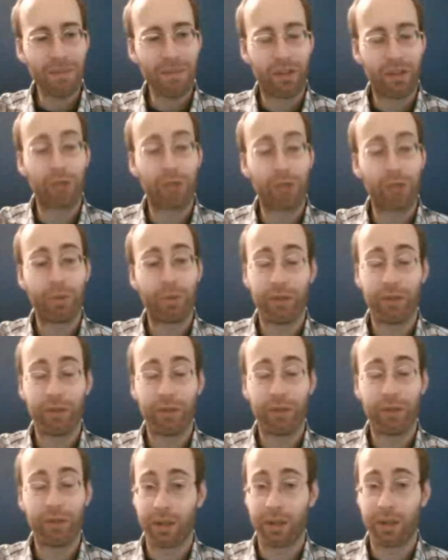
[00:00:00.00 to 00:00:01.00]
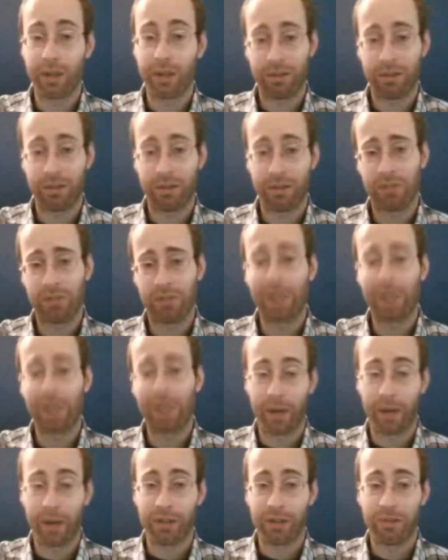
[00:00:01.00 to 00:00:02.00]
There will be, of course, several
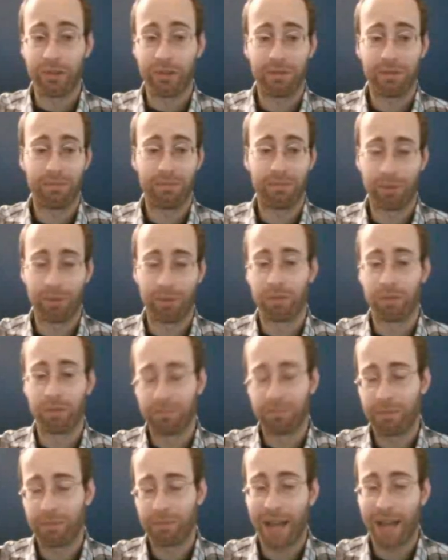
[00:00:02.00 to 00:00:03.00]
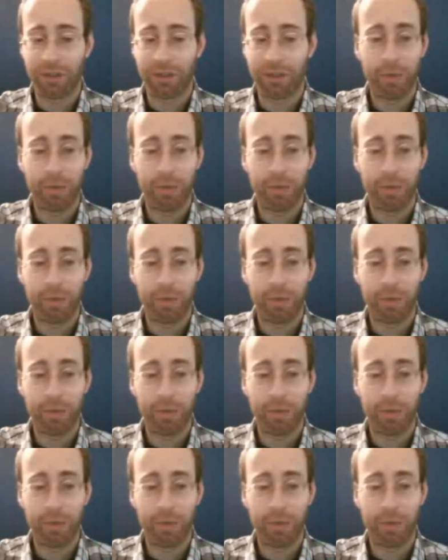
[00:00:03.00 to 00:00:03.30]
questions per passage,